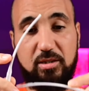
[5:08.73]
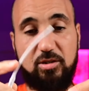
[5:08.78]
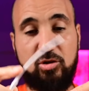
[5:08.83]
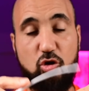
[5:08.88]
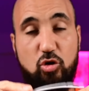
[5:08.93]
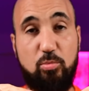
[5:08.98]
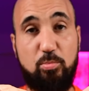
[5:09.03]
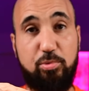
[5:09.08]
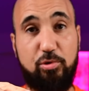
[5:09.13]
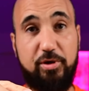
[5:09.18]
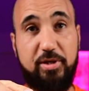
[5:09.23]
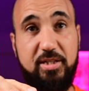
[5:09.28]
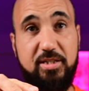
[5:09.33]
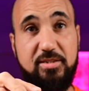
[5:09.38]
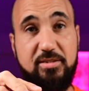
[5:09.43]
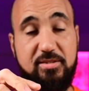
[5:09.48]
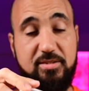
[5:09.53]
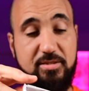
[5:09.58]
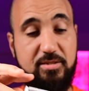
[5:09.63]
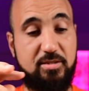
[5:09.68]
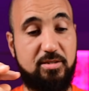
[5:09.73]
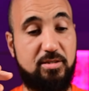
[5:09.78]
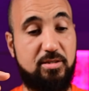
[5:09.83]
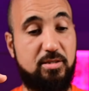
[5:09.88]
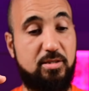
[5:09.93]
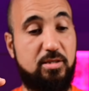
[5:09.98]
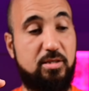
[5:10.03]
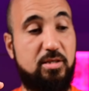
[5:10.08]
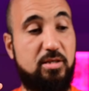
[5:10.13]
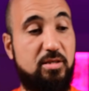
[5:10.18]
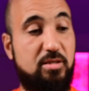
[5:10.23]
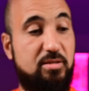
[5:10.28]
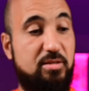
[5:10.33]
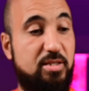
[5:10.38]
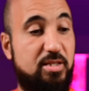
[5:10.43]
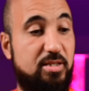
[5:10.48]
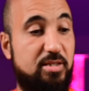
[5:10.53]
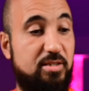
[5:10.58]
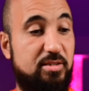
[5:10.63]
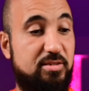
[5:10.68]
components.
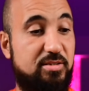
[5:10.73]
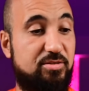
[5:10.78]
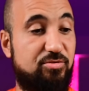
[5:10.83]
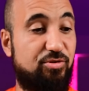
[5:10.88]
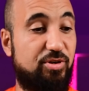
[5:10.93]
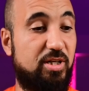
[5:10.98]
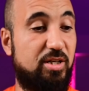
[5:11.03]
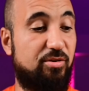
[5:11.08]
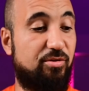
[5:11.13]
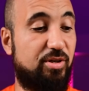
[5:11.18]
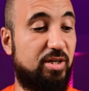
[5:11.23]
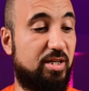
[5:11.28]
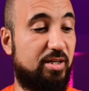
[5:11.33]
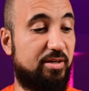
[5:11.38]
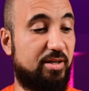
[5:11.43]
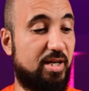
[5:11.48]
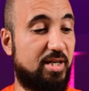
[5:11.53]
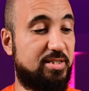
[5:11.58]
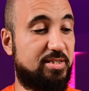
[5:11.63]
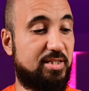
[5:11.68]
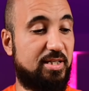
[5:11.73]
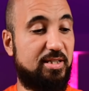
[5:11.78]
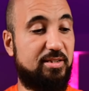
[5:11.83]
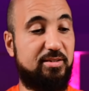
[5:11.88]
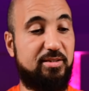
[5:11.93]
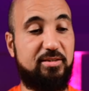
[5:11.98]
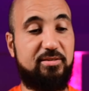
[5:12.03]
It's really nice, and